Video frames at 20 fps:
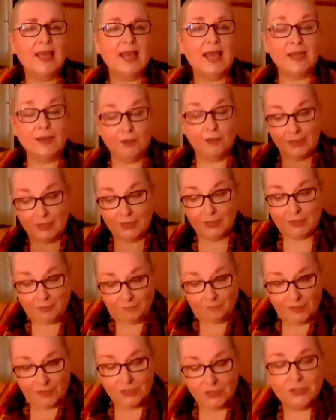And I
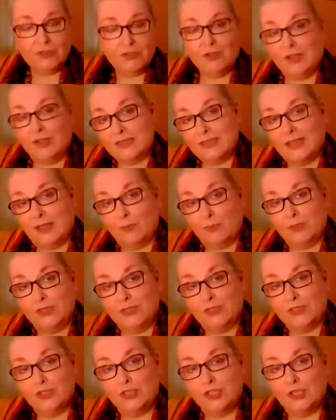can visualize that
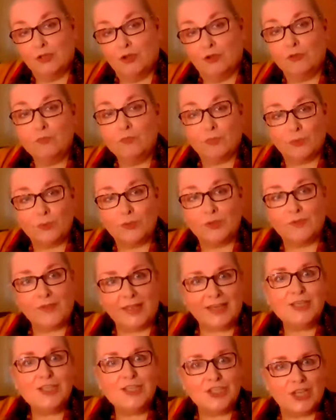with the qigong ball of
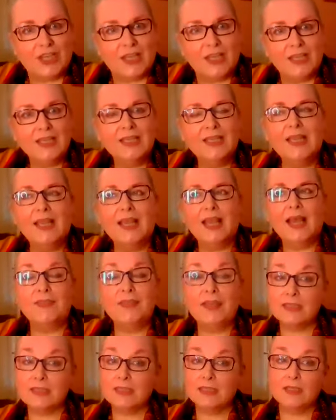energy.
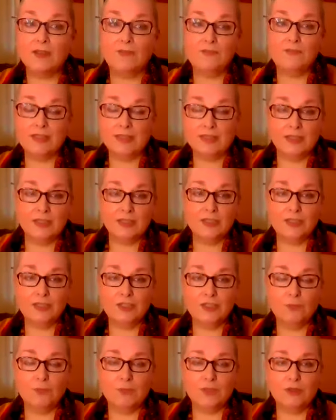And that's a lovely thing to
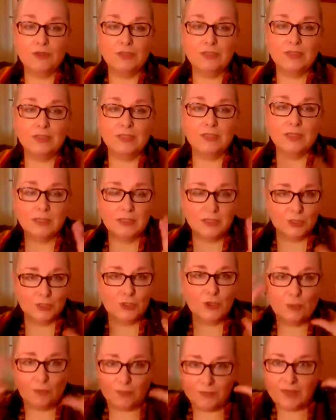do, because it does
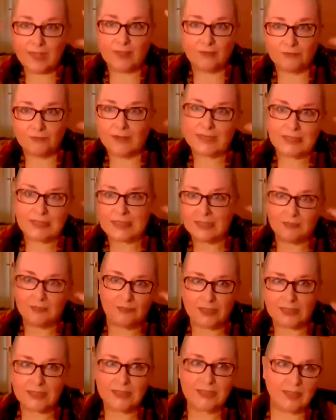stop that frantic,
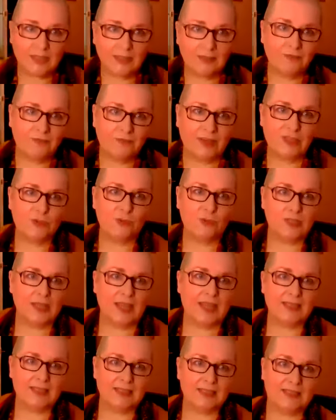frazzled
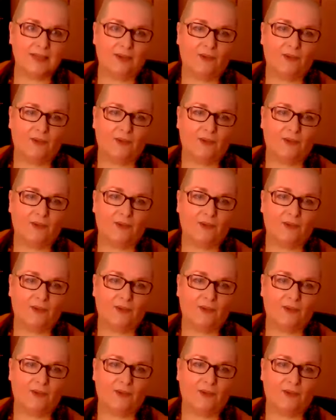head space.